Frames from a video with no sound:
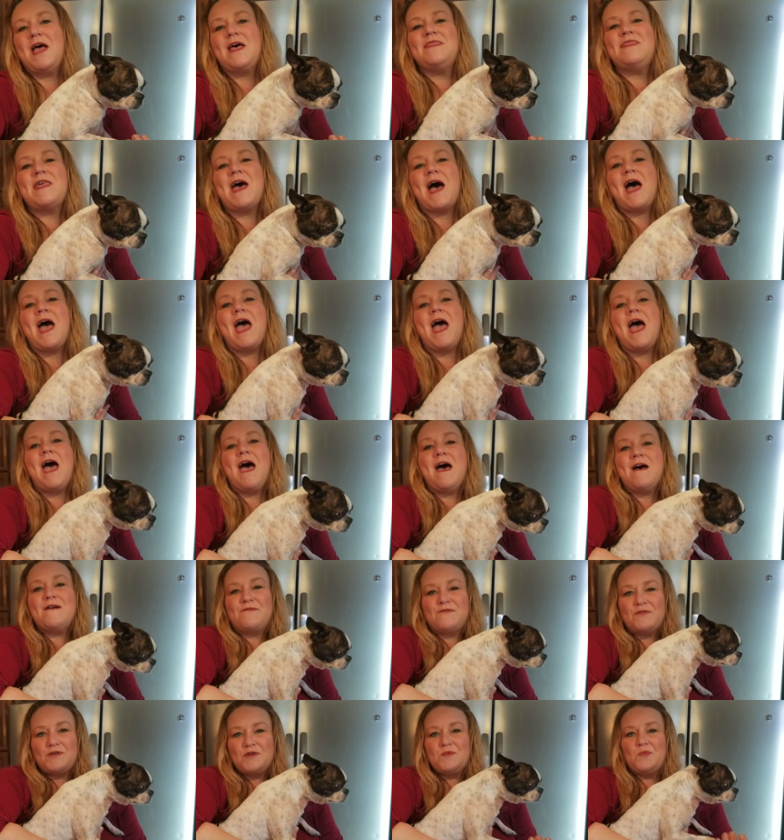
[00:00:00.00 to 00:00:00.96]
that
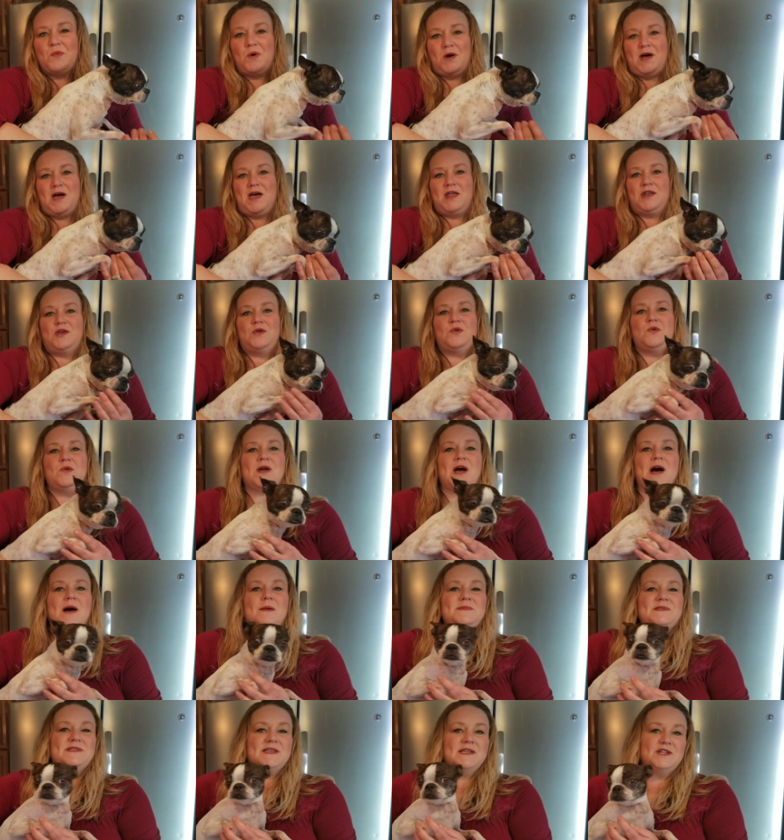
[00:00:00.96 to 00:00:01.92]
everyone who
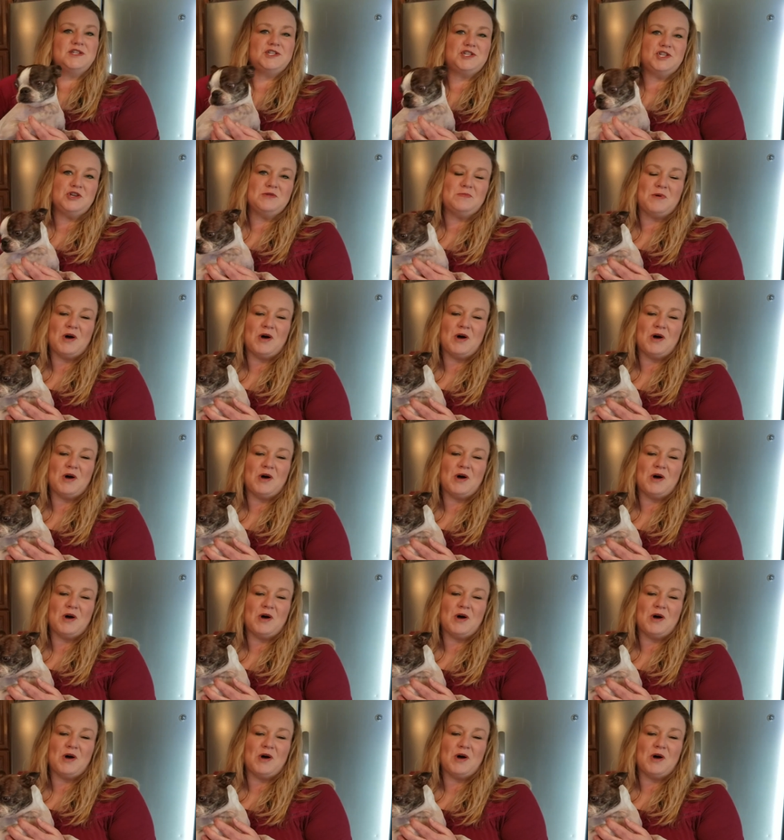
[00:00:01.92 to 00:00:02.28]
comes into